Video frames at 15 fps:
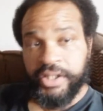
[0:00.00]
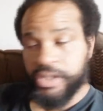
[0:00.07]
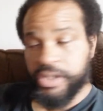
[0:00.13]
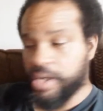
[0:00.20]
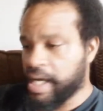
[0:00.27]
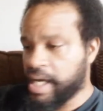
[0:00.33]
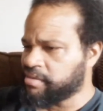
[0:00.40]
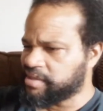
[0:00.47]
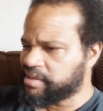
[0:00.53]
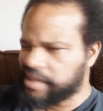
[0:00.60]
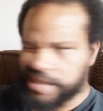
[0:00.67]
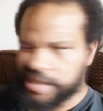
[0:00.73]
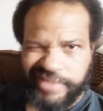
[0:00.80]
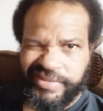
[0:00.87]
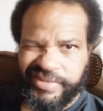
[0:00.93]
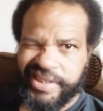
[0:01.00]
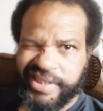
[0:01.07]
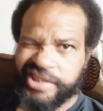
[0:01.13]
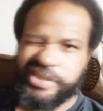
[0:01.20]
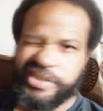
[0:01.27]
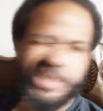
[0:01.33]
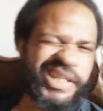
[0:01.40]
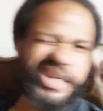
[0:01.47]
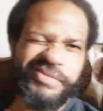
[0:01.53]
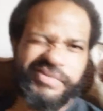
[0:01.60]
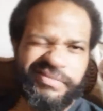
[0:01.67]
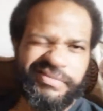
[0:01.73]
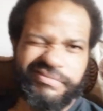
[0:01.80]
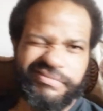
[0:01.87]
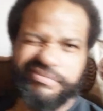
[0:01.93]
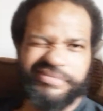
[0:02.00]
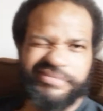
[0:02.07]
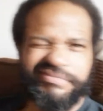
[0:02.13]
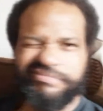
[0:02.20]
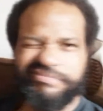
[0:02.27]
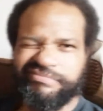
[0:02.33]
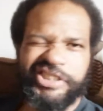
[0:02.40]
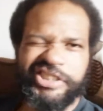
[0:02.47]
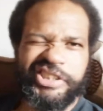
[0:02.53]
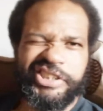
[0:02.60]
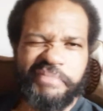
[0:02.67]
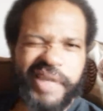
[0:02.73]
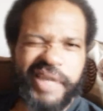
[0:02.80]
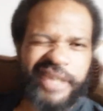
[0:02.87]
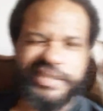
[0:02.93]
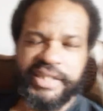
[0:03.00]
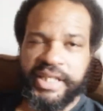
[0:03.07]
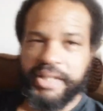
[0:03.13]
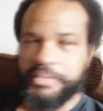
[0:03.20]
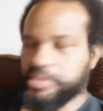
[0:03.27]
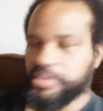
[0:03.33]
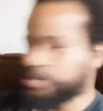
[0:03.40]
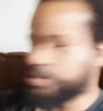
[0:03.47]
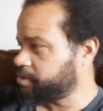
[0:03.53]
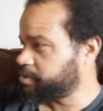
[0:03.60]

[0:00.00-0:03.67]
You know, I don't think Felix Trinidad wants to box anymore.